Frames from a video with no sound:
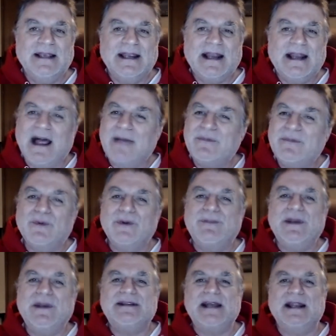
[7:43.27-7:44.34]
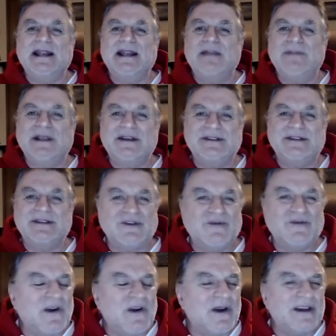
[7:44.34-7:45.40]
Now, I'm going to repeat that again because that's
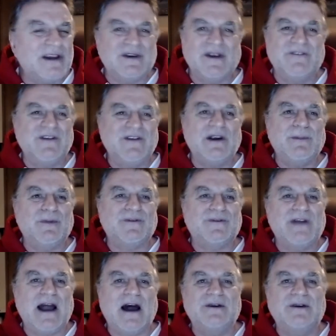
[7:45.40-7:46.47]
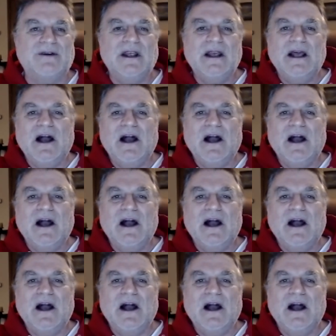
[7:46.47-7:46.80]
very, very profound.